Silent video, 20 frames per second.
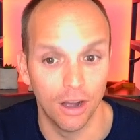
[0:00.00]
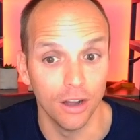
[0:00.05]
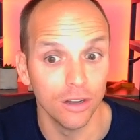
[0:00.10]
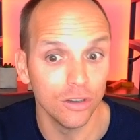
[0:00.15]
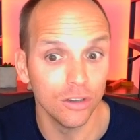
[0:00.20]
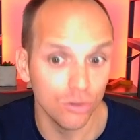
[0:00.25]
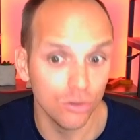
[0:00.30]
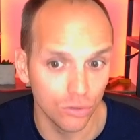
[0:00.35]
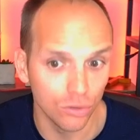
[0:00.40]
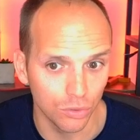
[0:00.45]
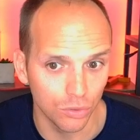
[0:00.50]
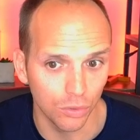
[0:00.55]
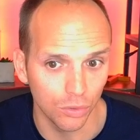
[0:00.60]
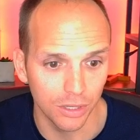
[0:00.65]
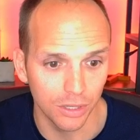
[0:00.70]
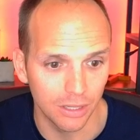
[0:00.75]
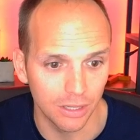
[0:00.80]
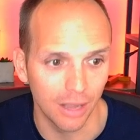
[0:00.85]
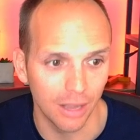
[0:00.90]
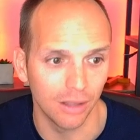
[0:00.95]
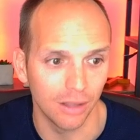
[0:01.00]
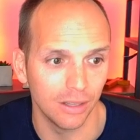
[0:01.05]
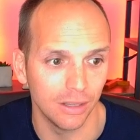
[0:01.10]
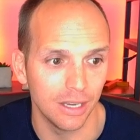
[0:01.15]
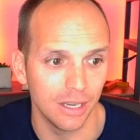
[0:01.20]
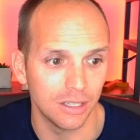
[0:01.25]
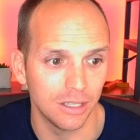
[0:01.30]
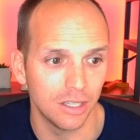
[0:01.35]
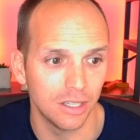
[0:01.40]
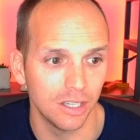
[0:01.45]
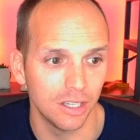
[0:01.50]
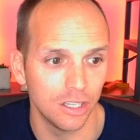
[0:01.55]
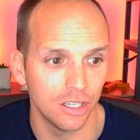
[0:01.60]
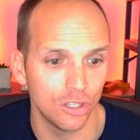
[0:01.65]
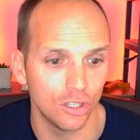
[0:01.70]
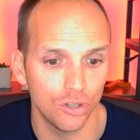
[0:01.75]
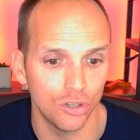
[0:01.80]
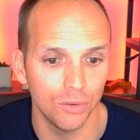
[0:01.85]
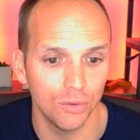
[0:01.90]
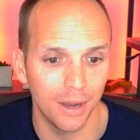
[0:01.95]
unusual to say the least. This
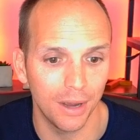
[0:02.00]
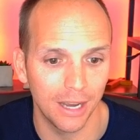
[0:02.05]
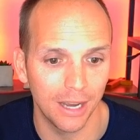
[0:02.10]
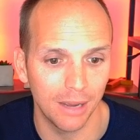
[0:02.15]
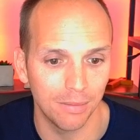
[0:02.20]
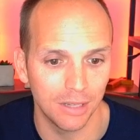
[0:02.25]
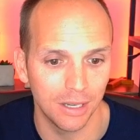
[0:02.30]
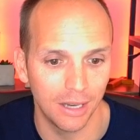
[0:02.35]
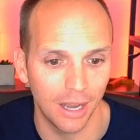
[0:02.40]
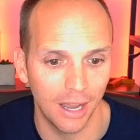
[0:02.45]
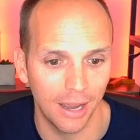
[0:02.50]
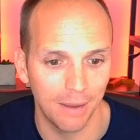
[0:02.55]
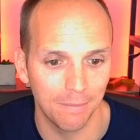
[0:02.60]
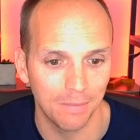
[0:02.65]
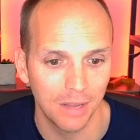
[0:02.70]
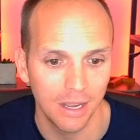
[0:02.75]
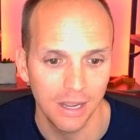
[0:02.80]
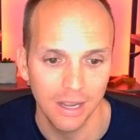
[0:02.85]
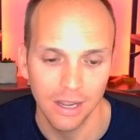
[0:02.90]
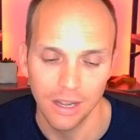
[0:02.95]
is 2 a.m. tonight.